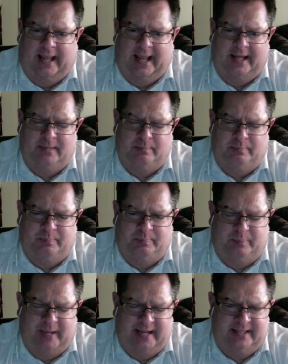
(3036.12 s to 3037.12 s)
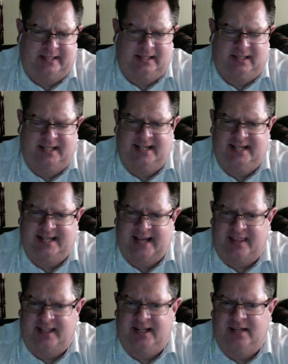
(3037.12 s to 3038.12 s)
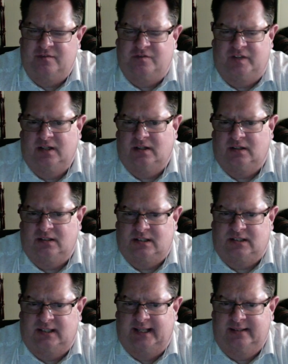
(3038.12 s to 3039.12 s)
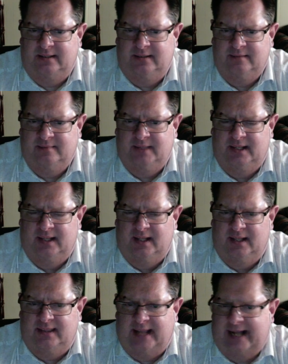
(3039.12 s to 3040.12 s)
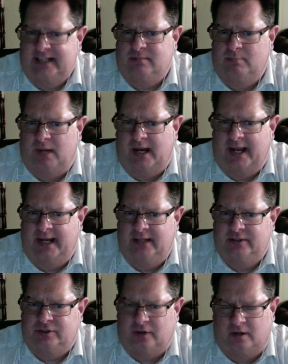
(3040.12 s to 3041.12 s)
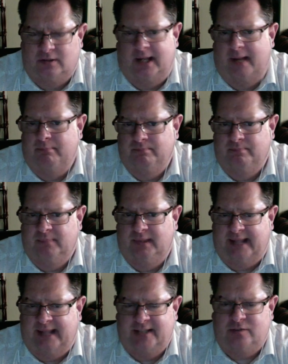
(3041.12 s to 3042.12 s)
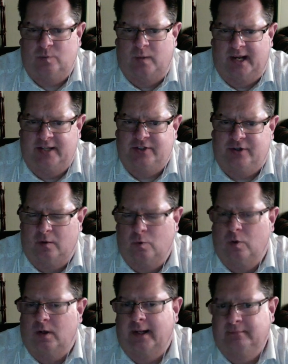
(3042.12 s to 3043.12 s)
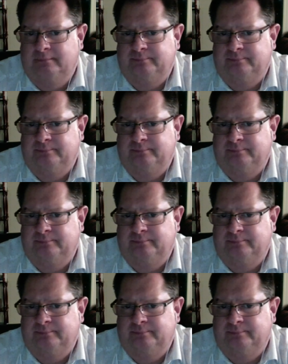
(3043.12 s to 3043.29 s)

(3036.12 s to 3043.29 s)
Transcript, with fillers: and basically nothing of the vehicle is lit, that's my start time. That's when I start working.